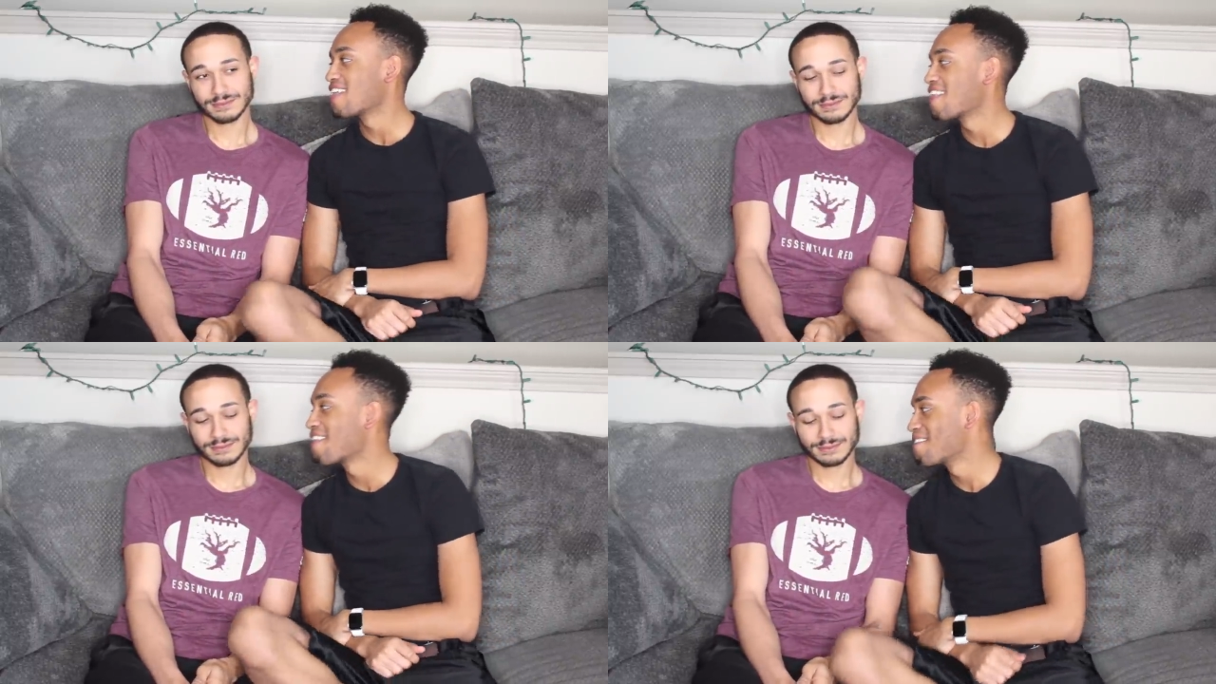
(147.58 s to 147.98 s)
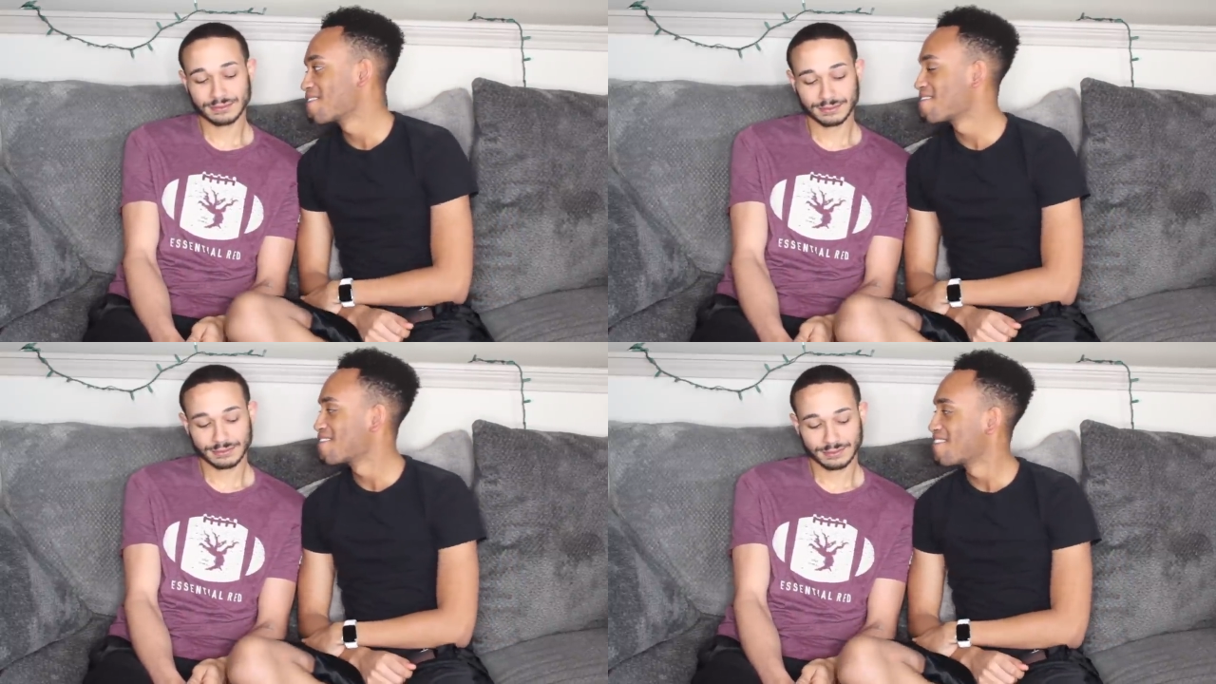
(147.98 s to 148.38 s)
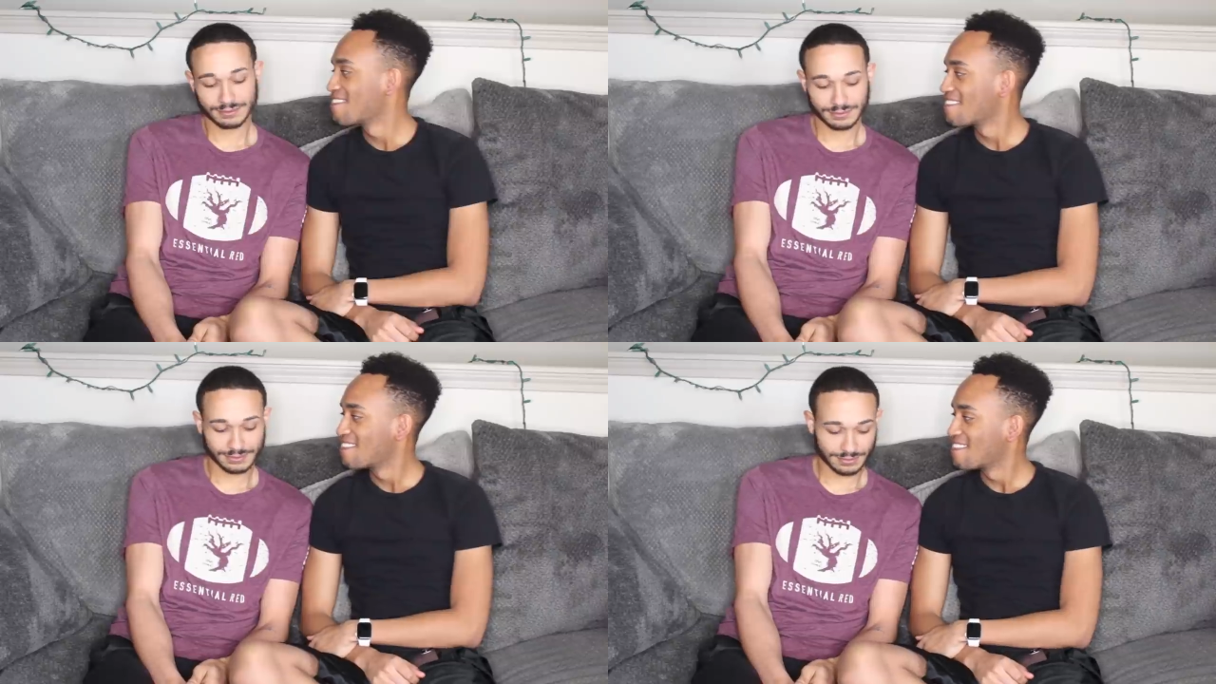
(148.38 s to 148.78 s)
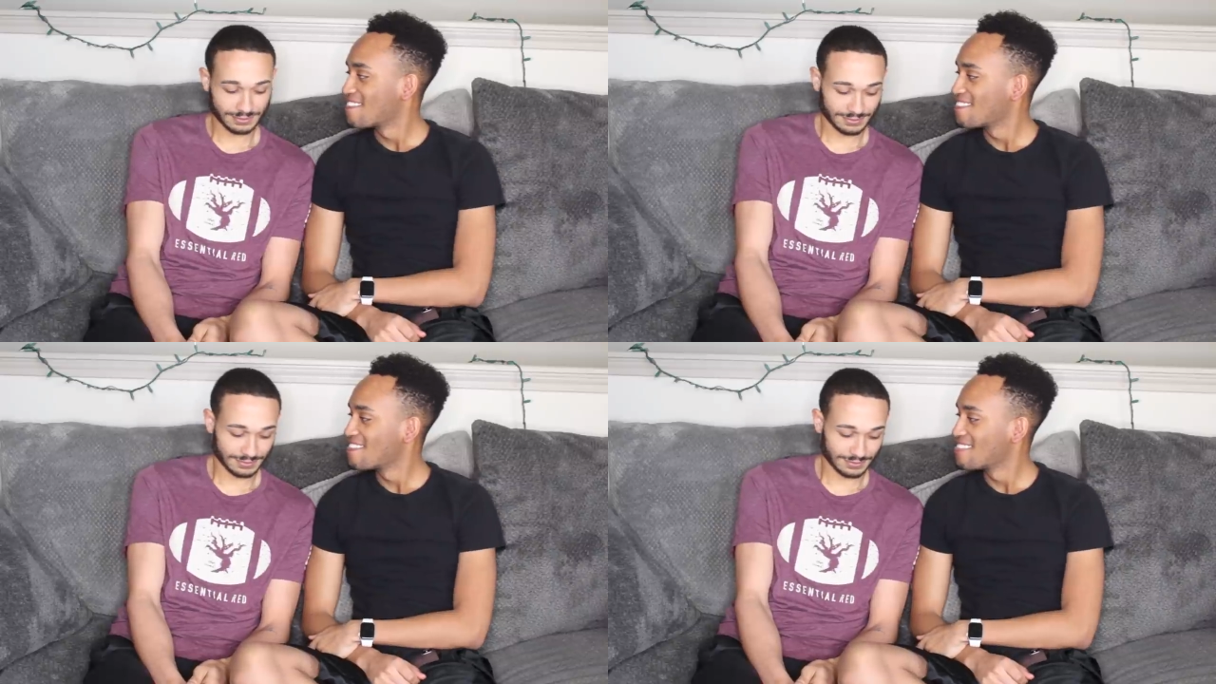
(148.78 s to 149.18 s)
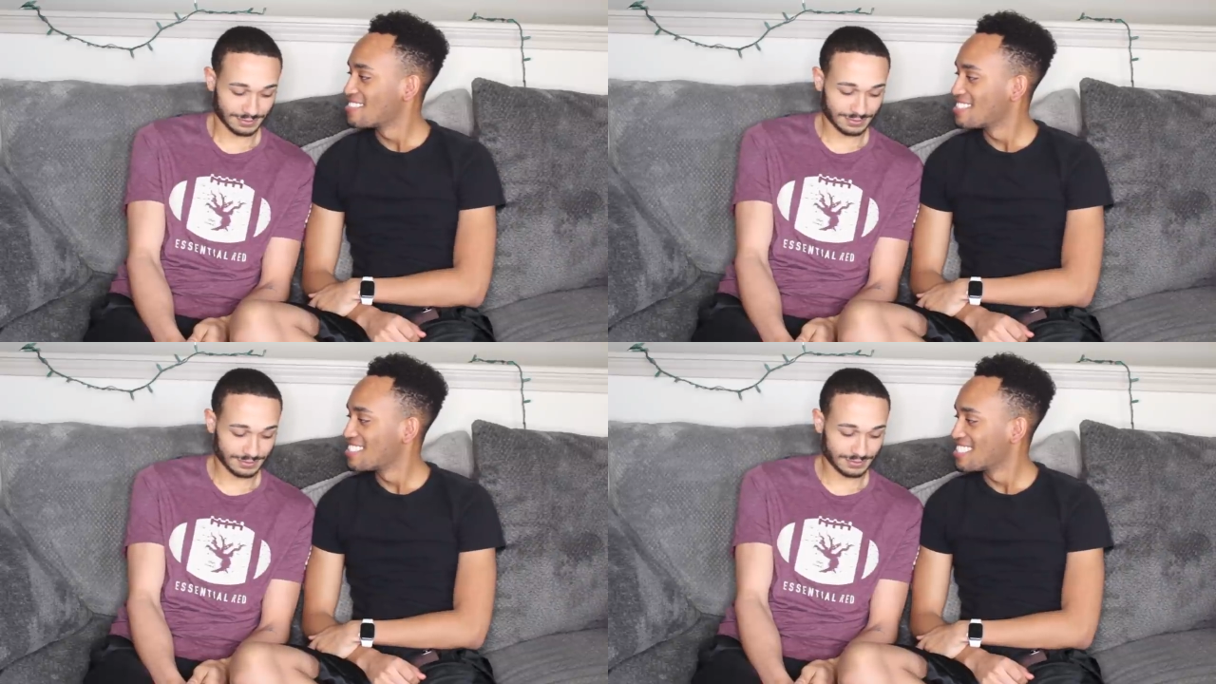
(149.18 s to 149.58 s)

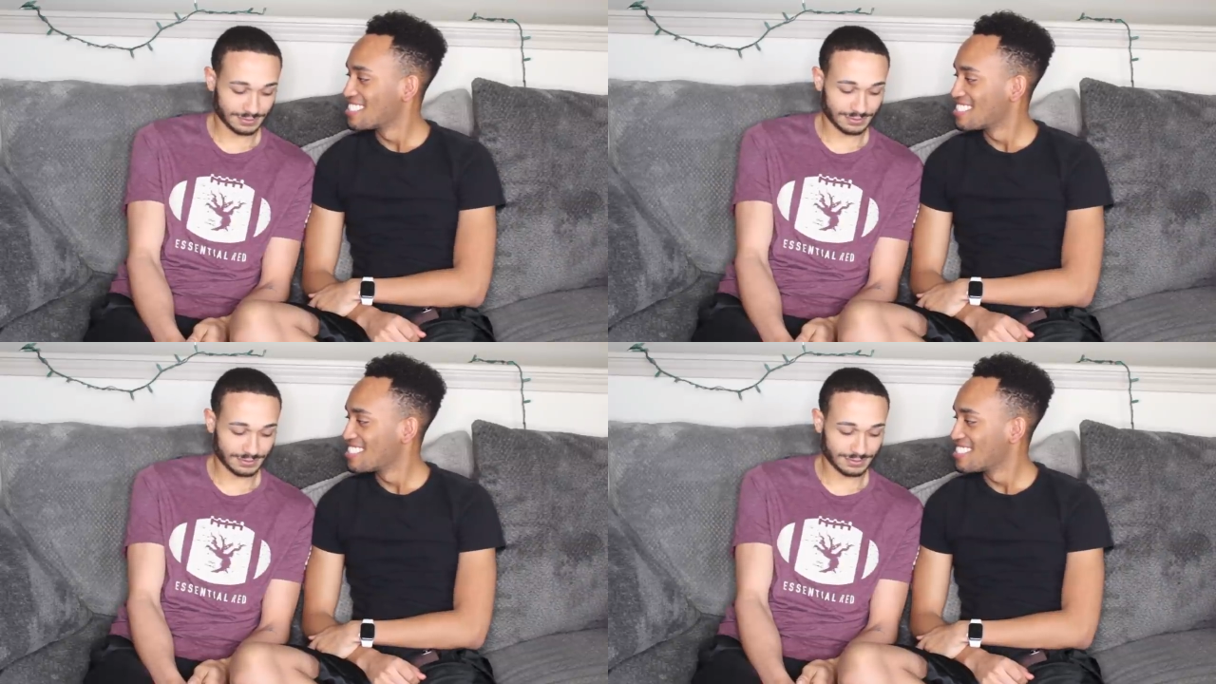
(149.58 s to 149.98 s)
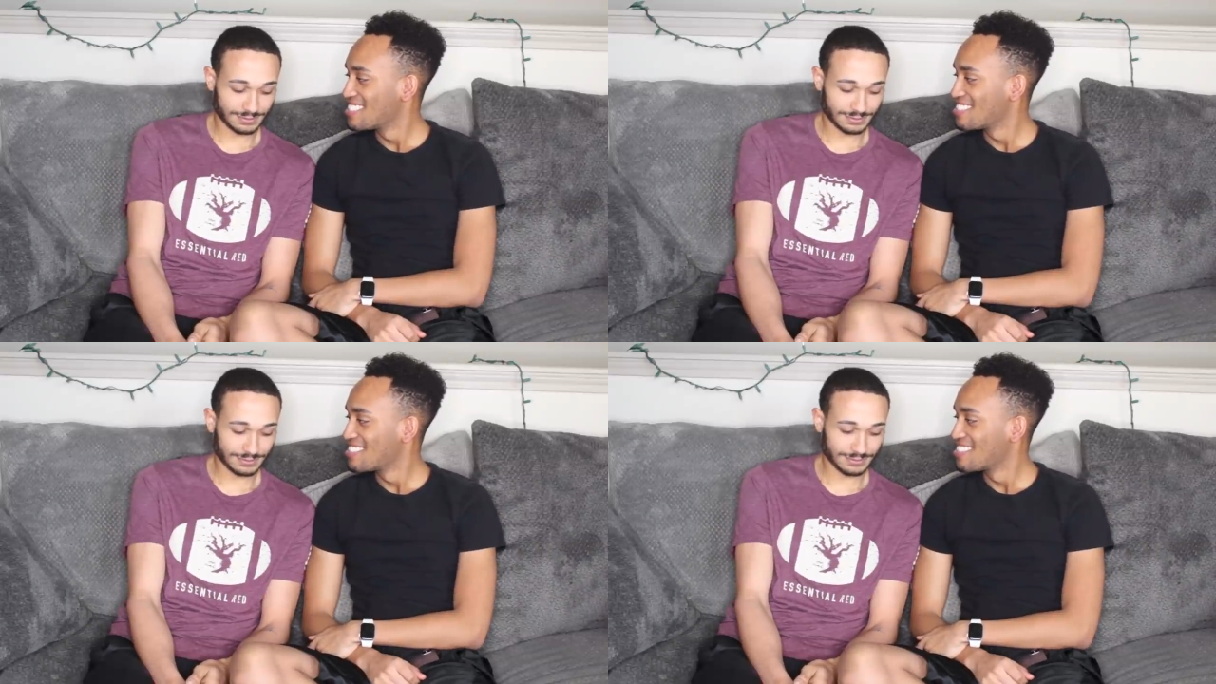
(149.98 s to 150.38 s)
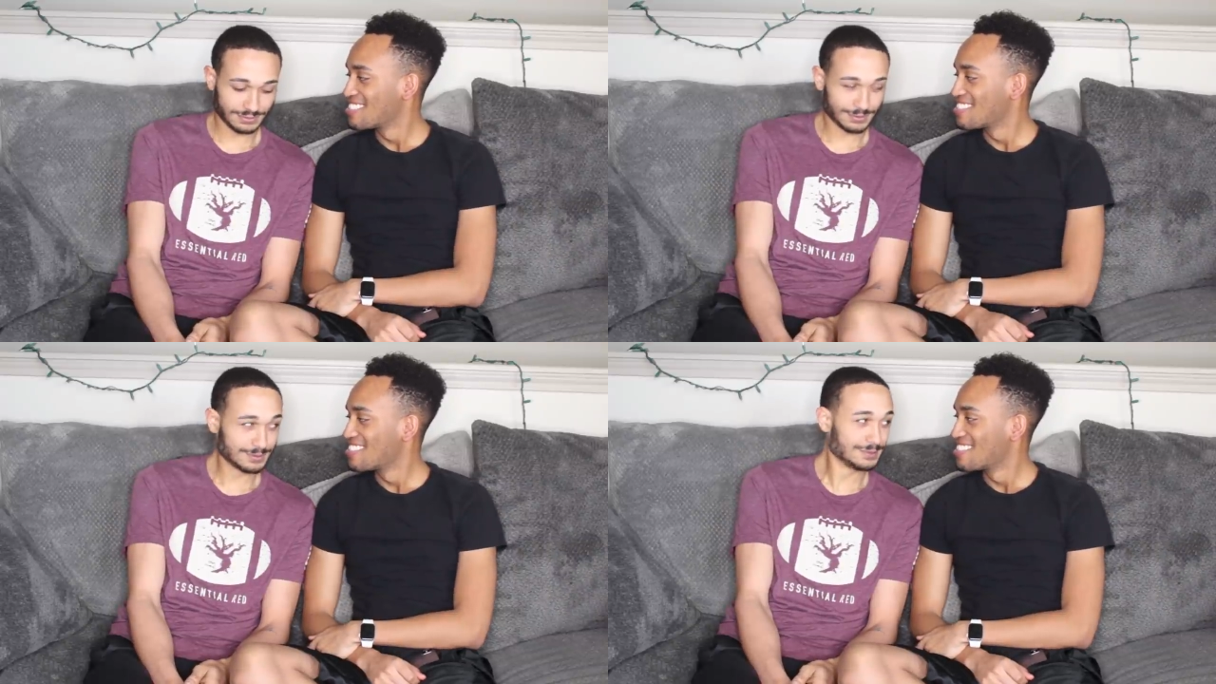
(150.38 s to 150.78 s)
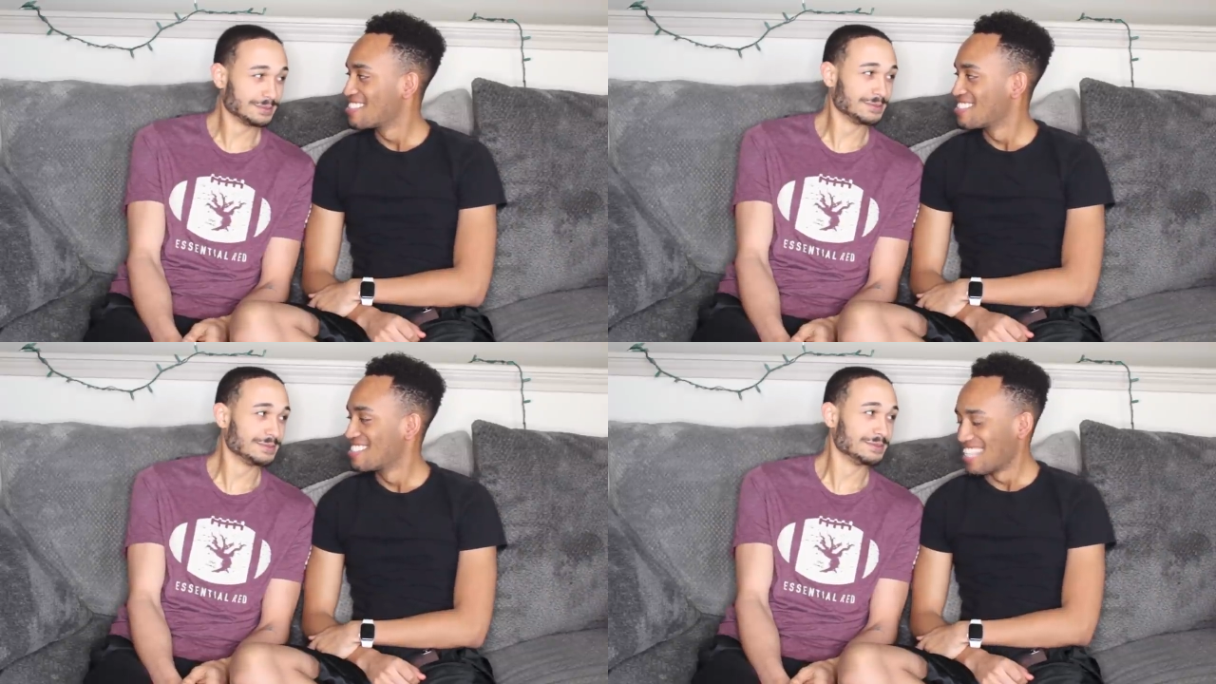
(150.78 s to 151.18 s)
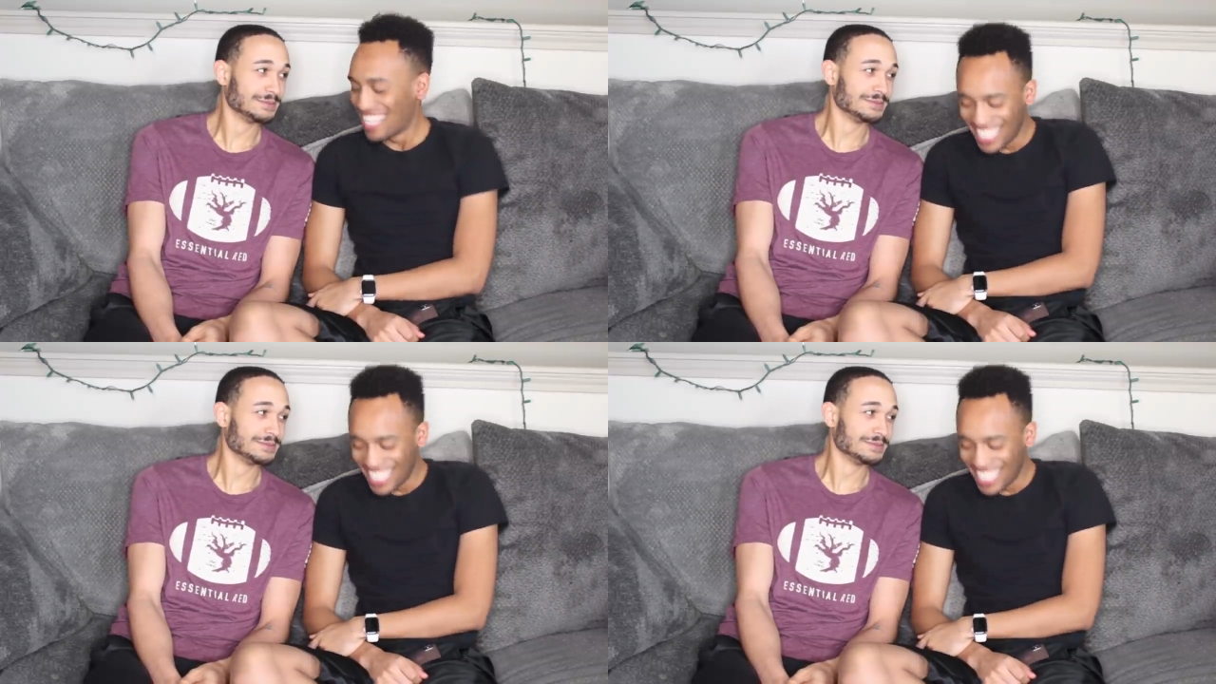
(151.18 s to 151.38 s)
[no speech]